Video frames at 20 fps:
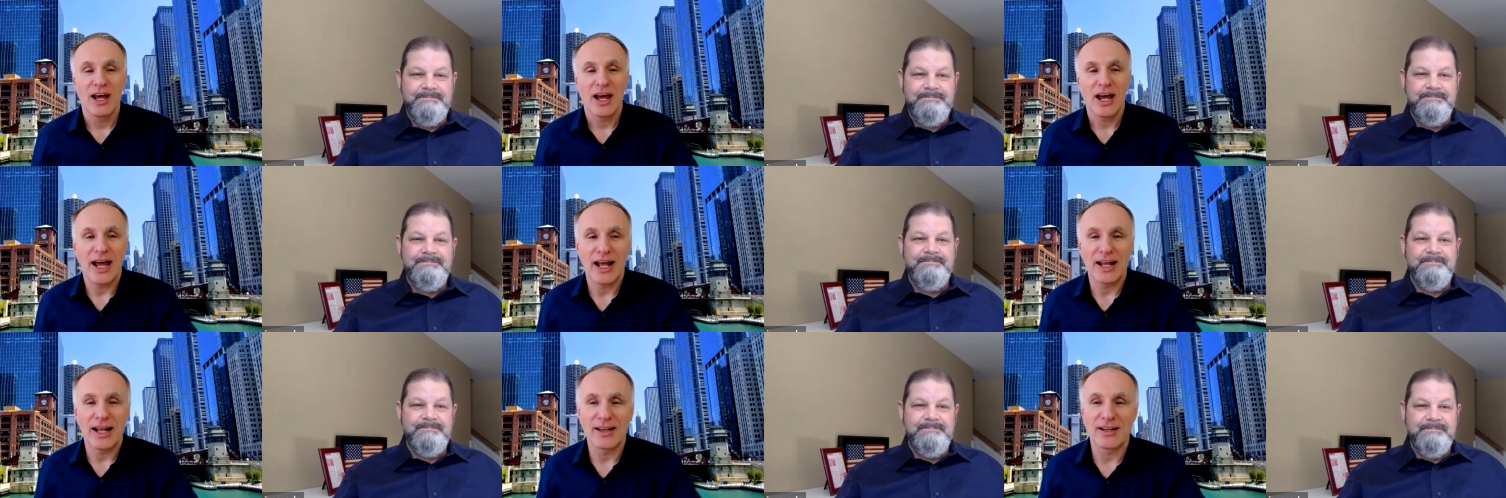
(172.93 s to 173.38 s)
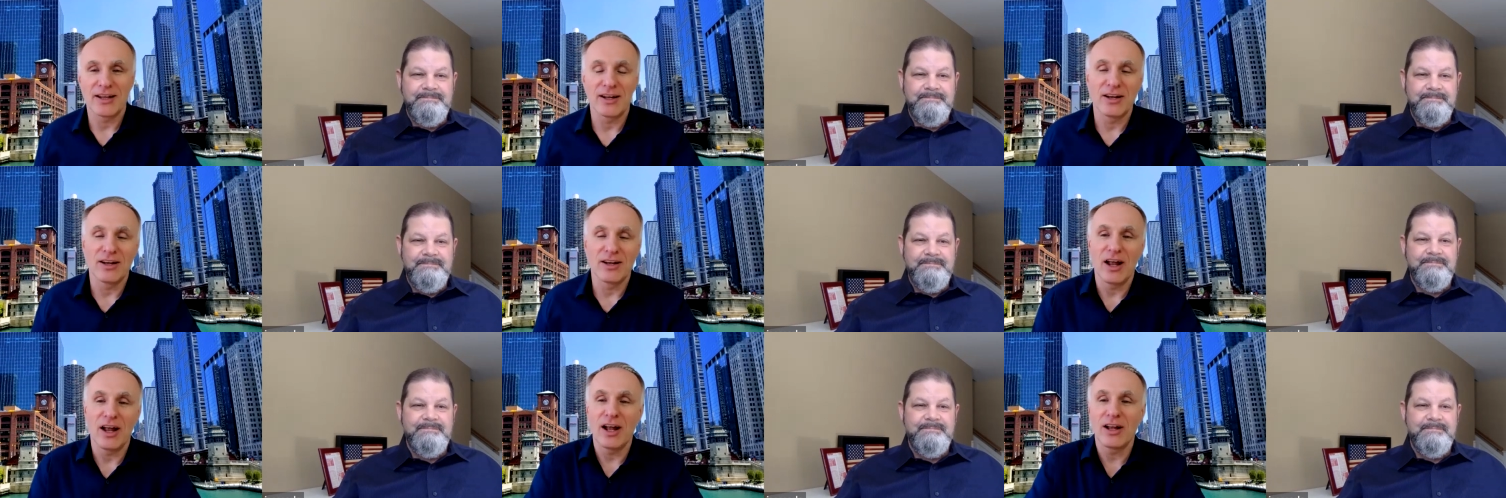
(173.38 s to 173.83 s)
Speaker 1: And
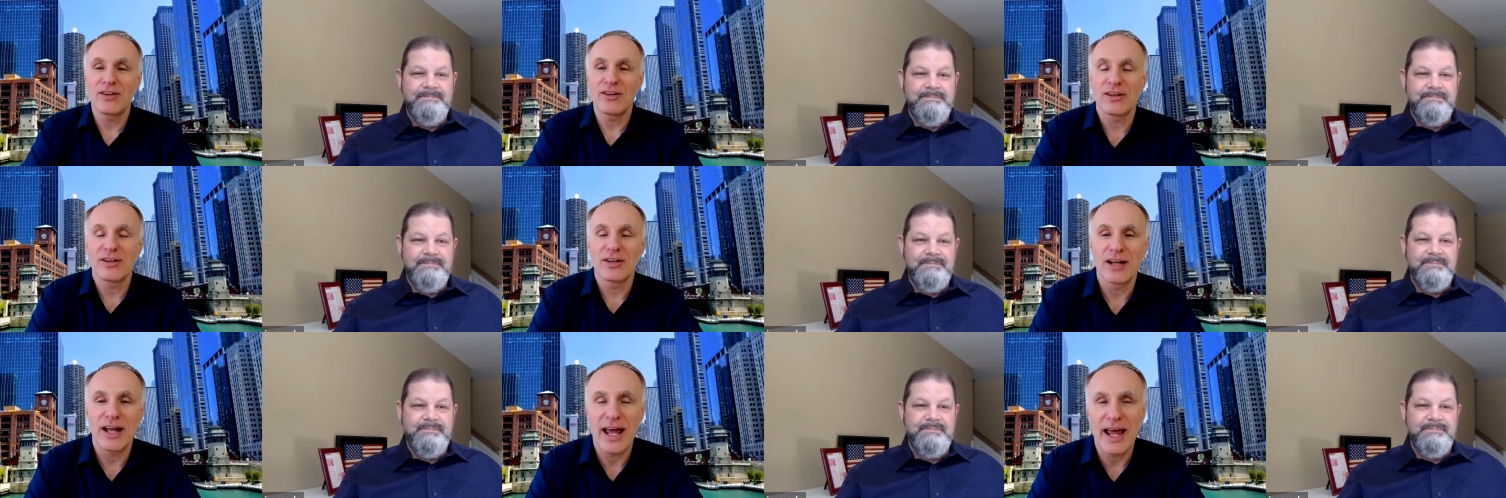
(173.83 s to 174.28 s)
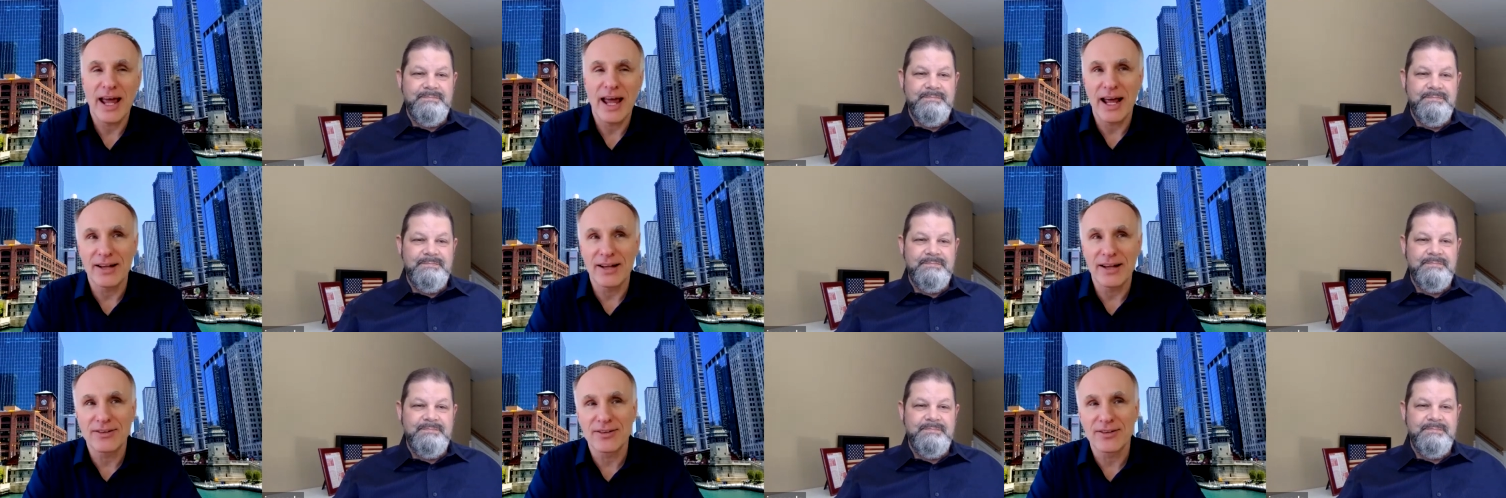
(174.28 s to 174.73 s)
London
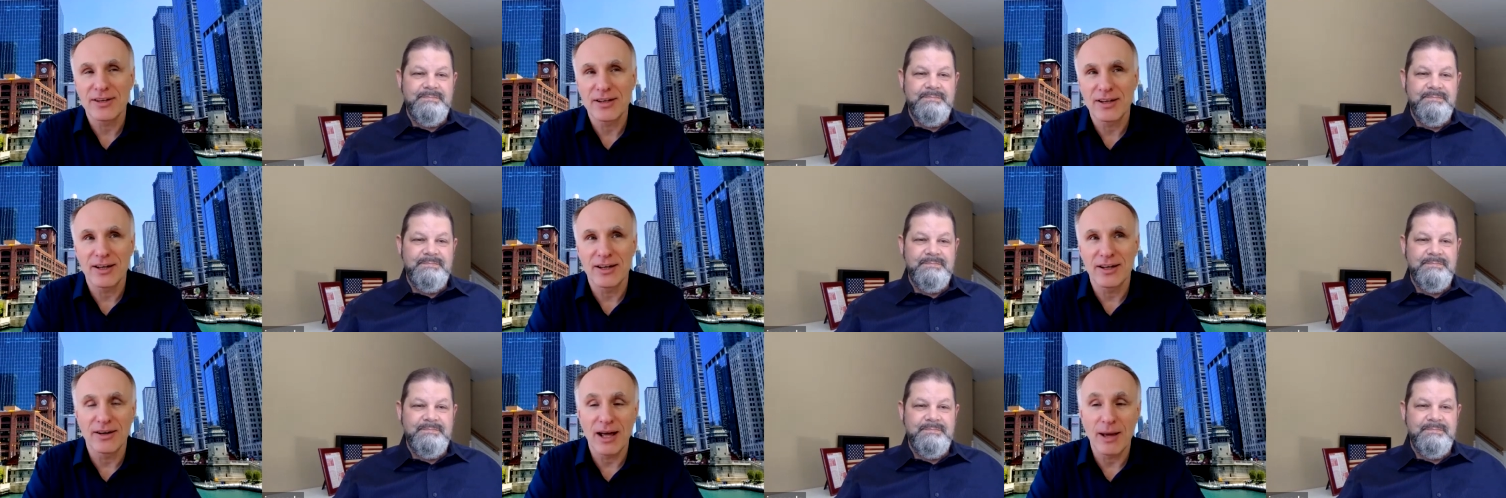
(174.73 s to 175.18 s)
had uh,